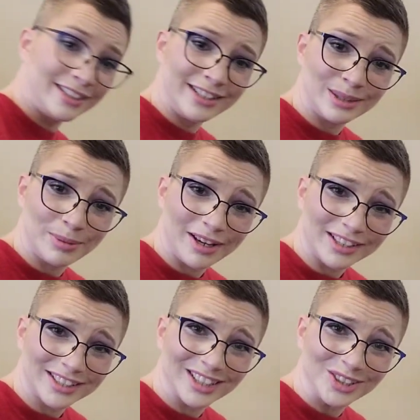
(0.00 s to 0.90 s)
of this
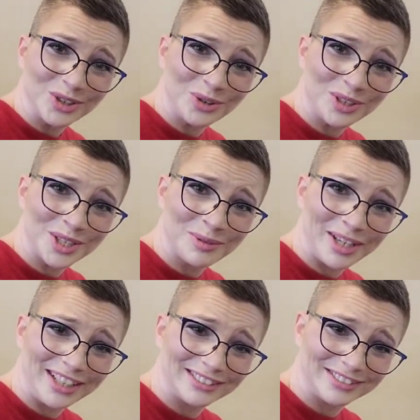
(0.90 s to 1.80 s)
box. Short and
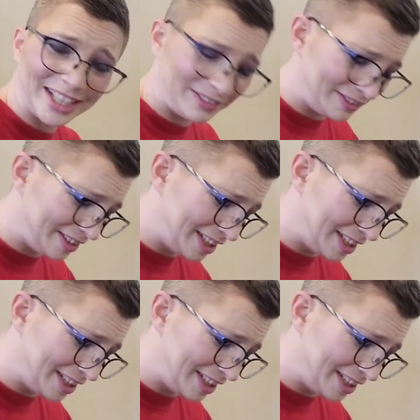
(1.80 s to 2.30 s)
sweet. Haven't even